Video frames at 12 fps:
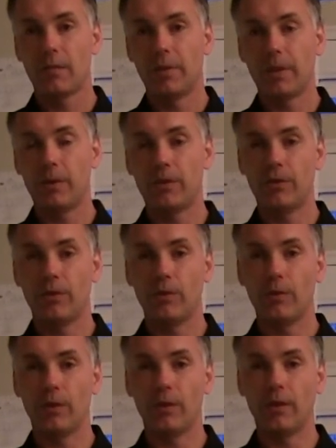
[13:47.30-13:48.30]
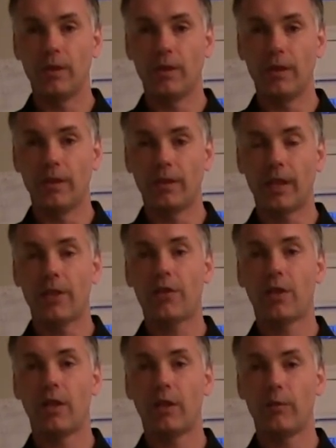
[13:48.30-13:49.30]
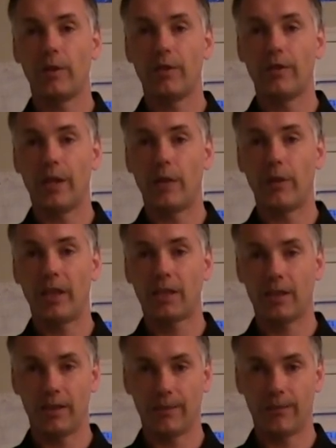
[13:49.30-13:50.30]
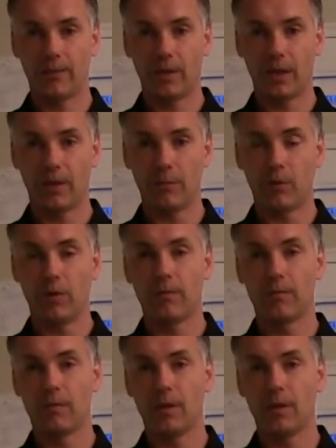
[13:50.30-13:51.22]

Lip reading: people to touch hardware directly anymore.